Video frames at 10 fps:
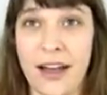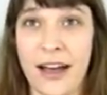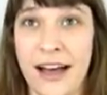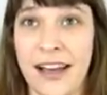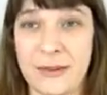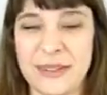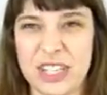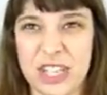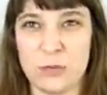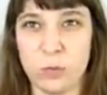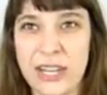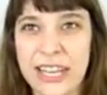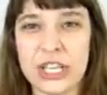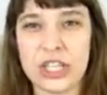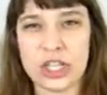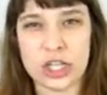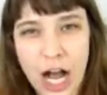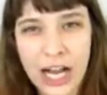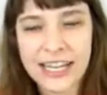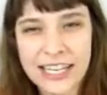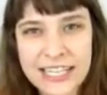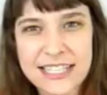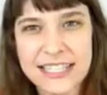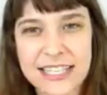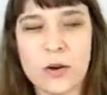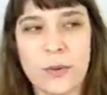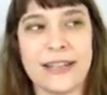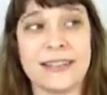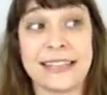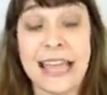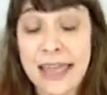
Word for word: Uh, it was just really chunky sequins.